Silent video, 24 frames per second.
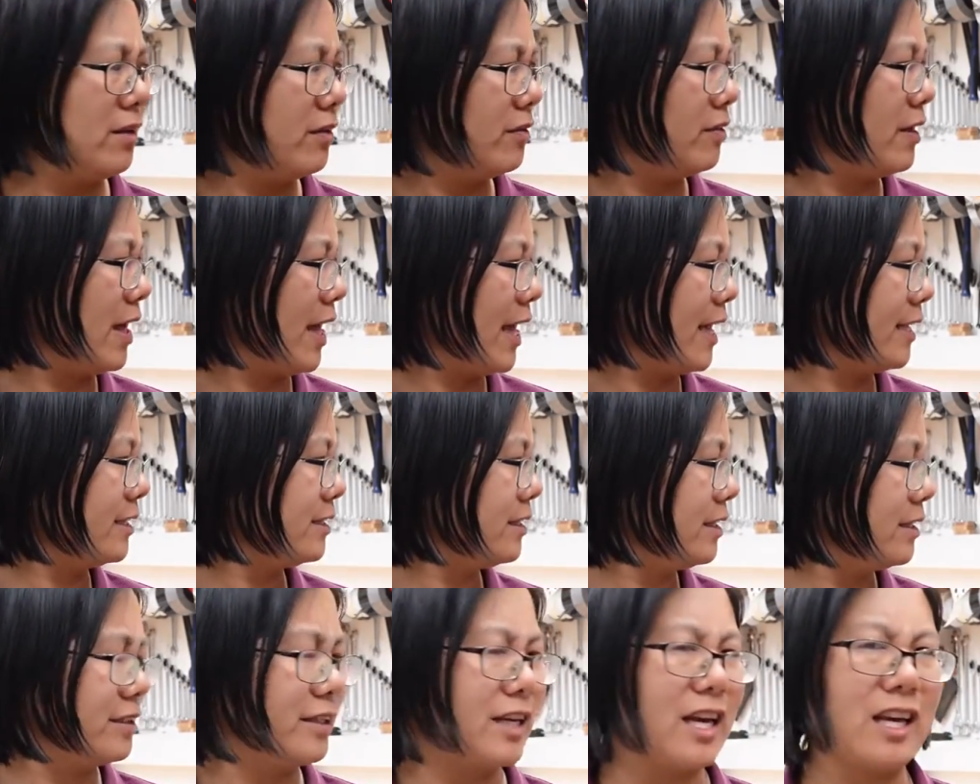that
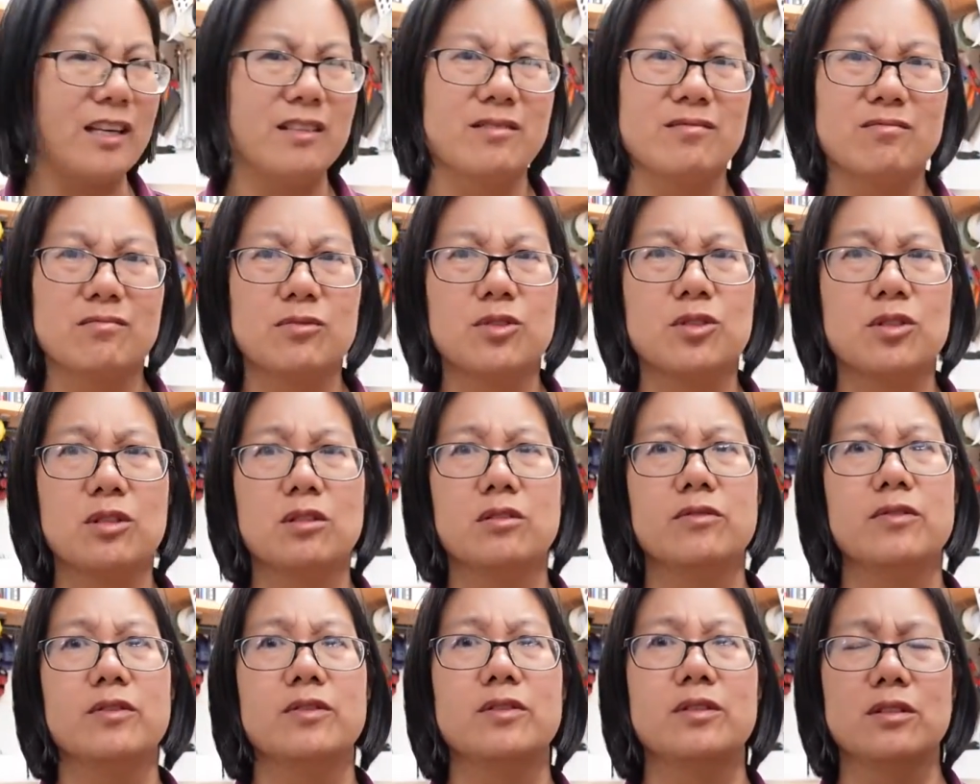it can
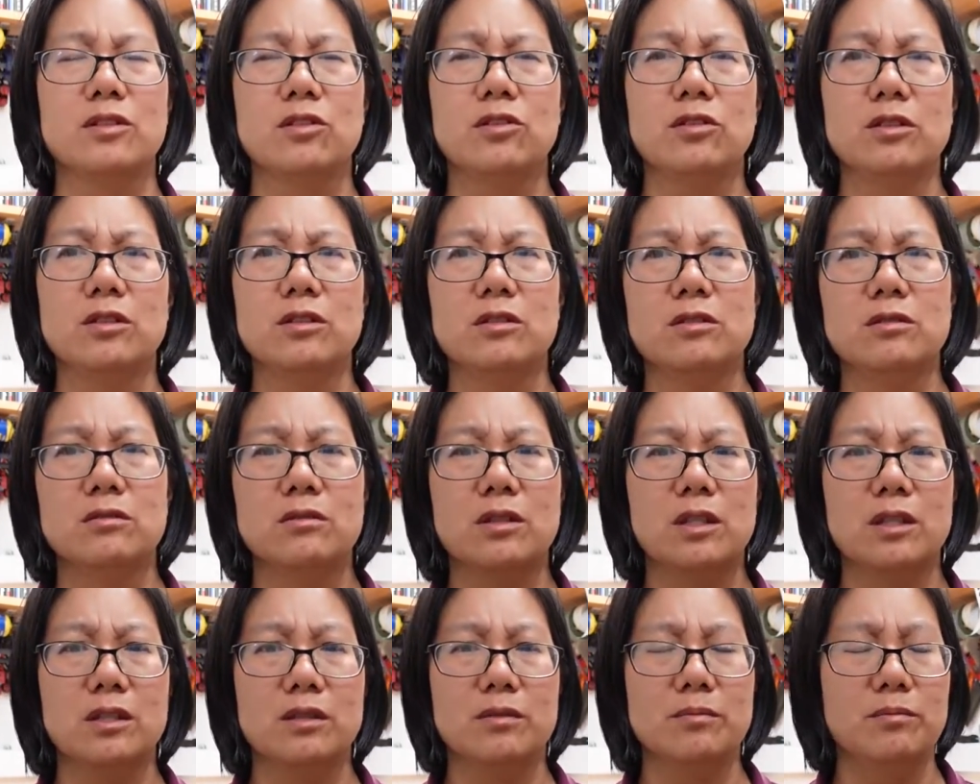serve as a good
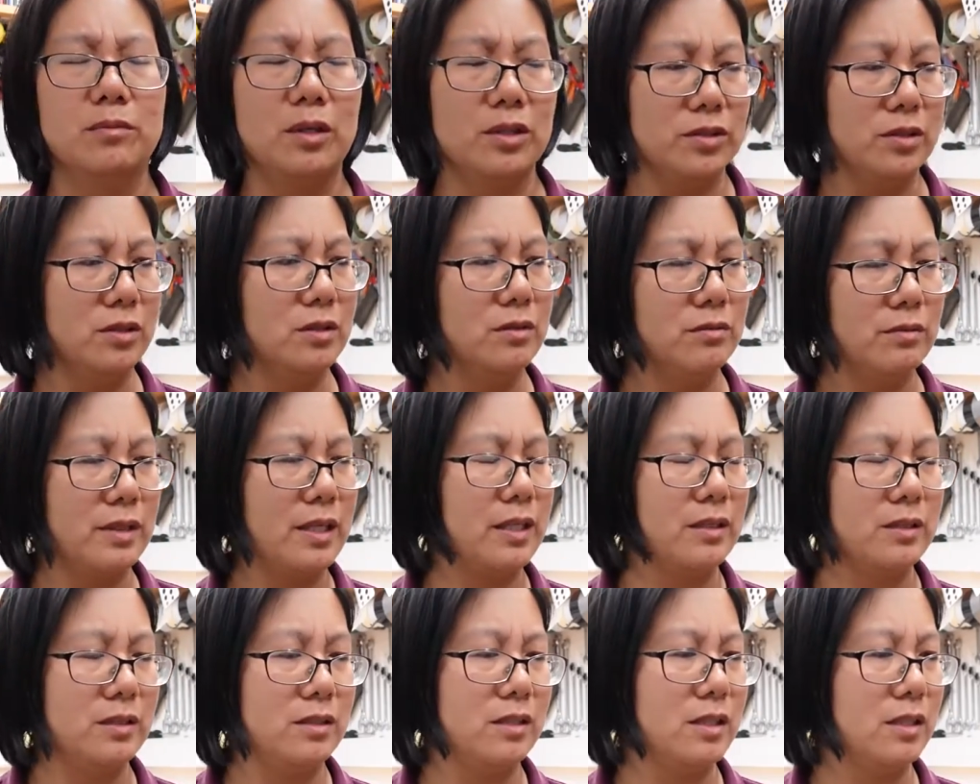model
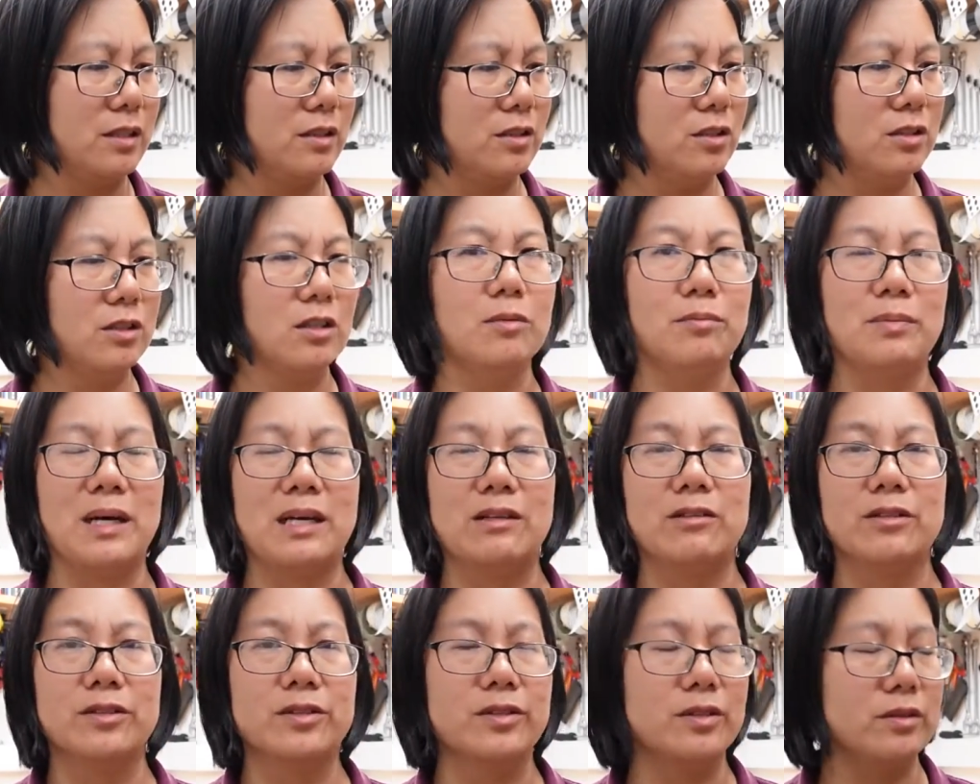and a good
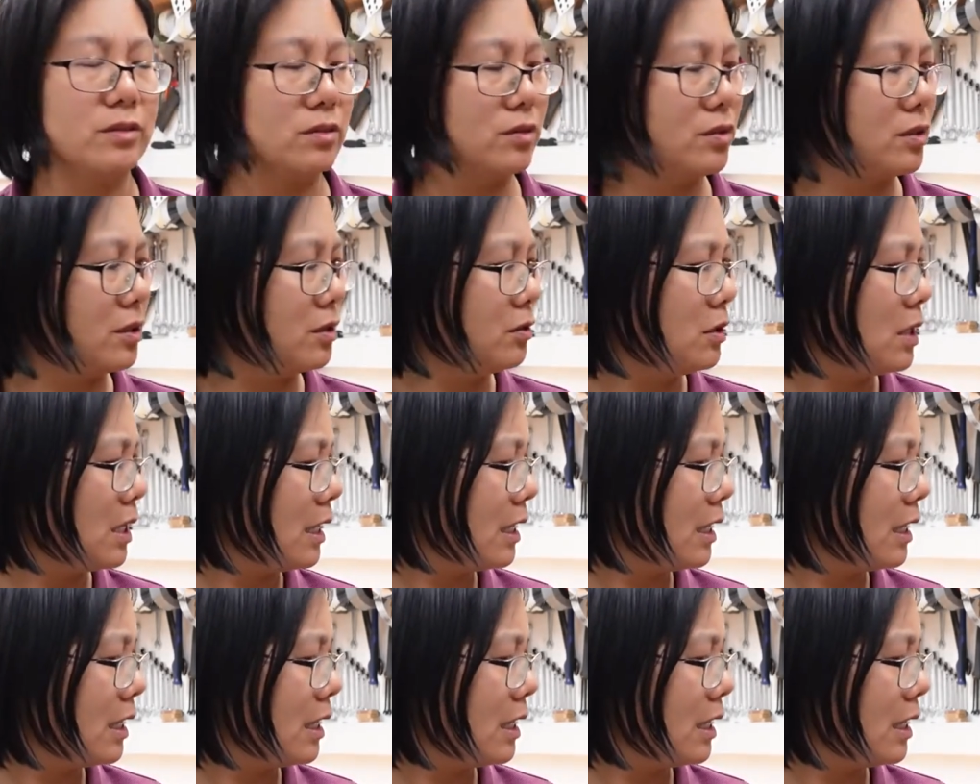comparison. So,